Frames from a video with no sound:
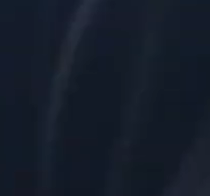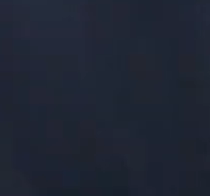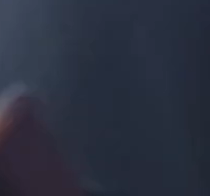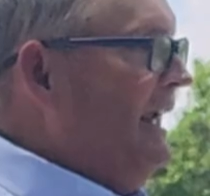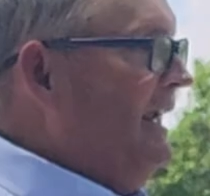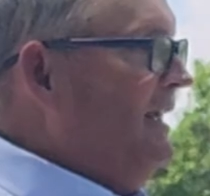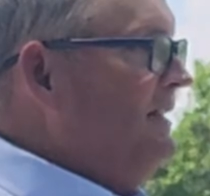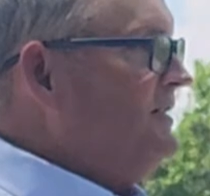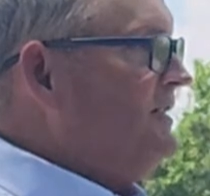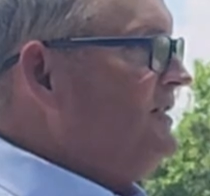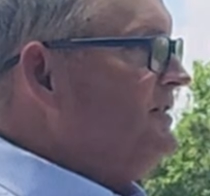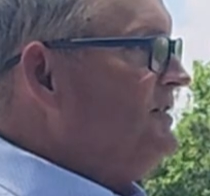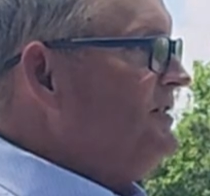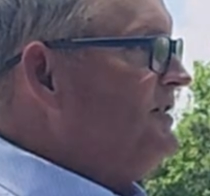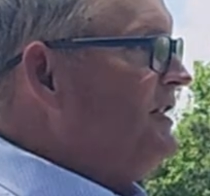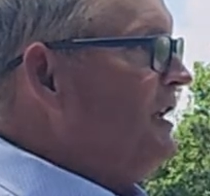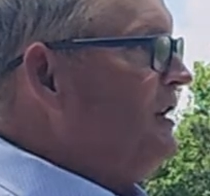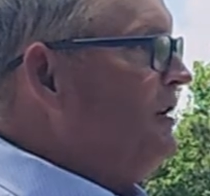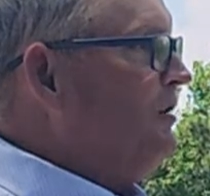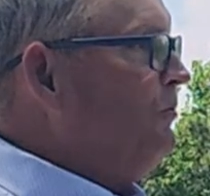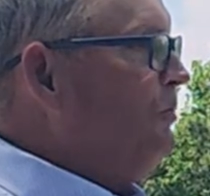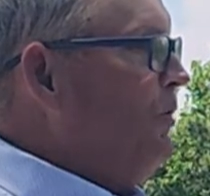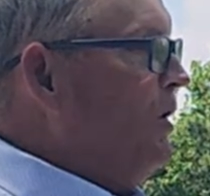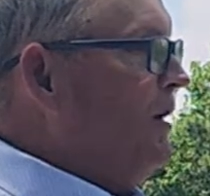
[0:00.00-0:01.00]
He's
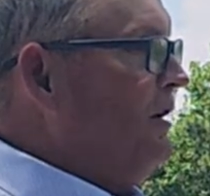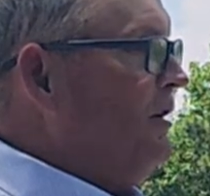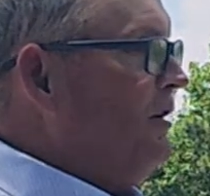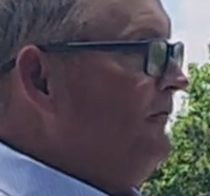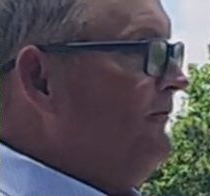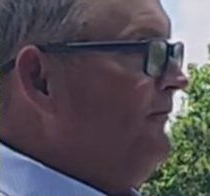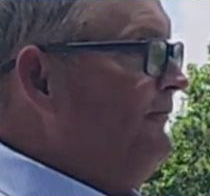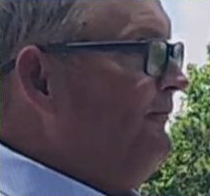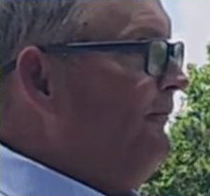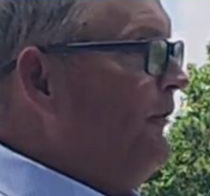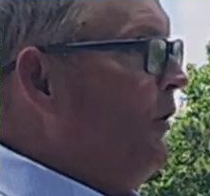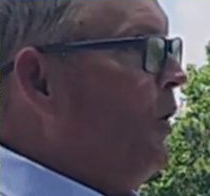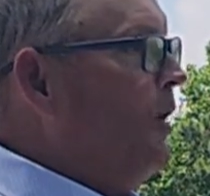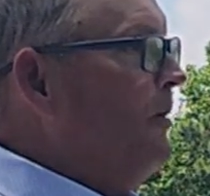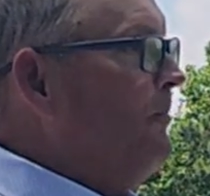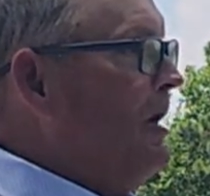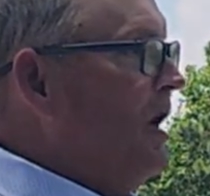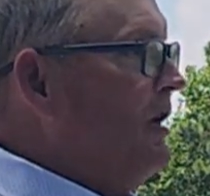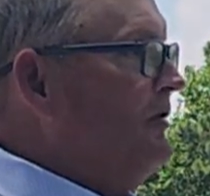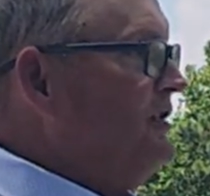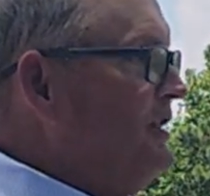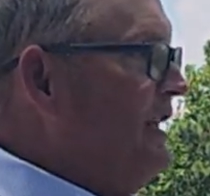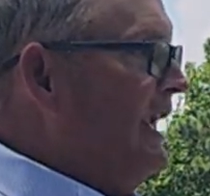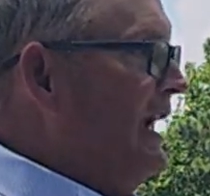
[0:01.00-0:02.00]
considered one of the
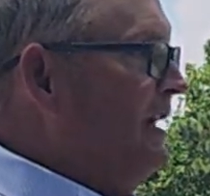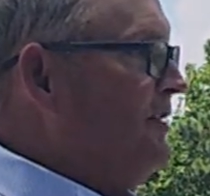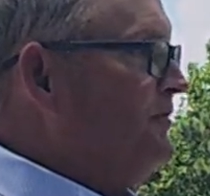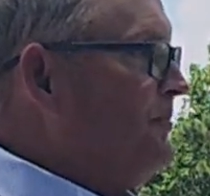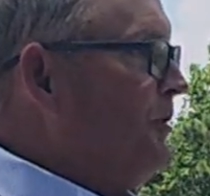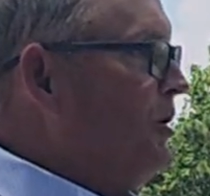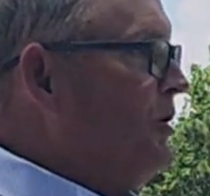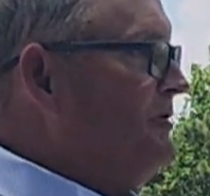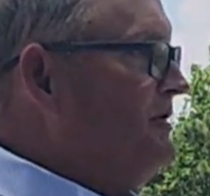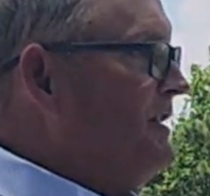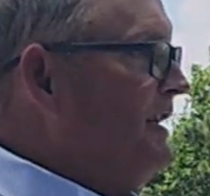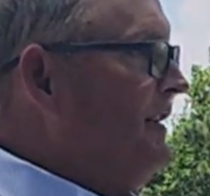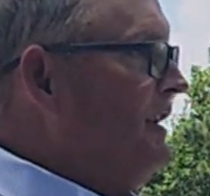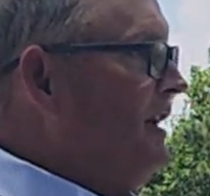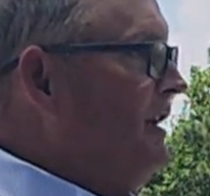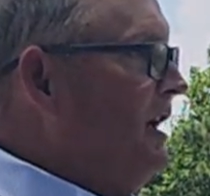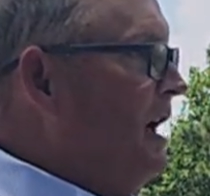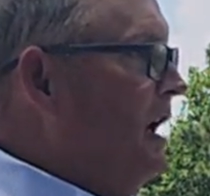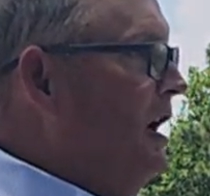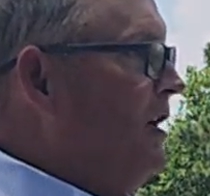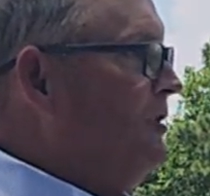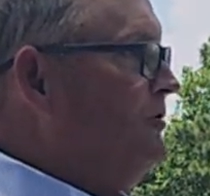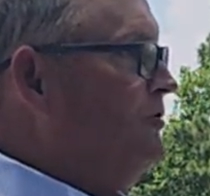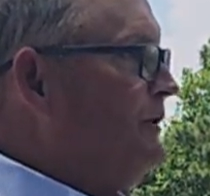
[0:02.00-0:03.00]
foremost experts in the
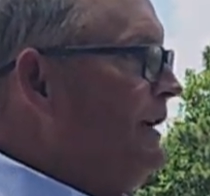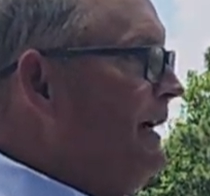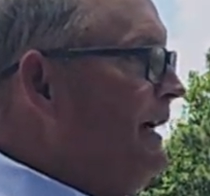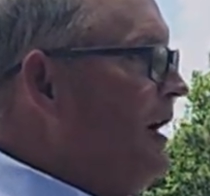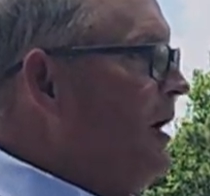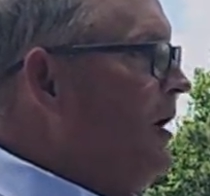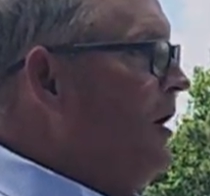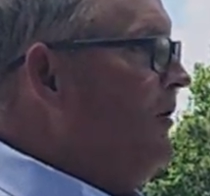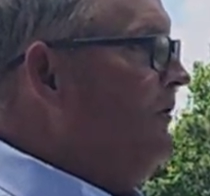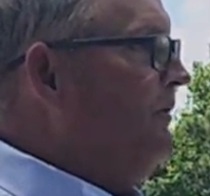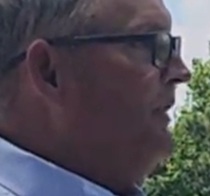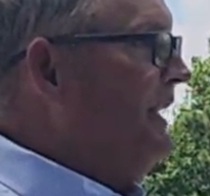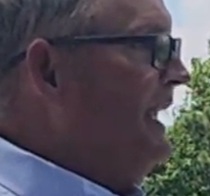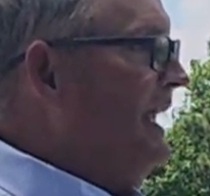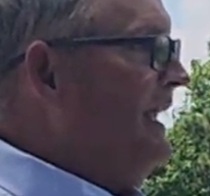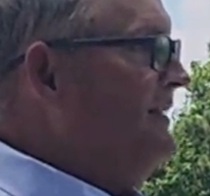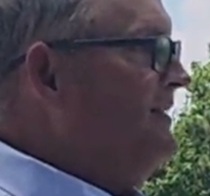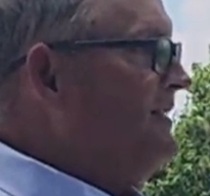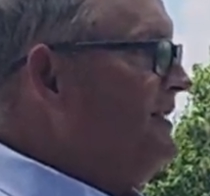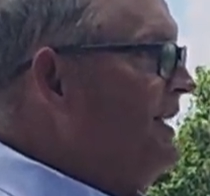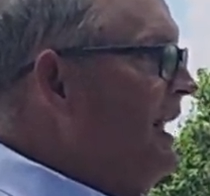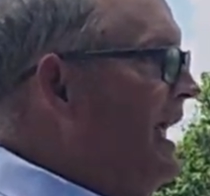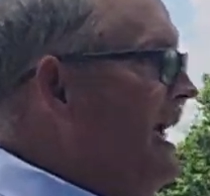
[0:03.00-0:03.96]
country on these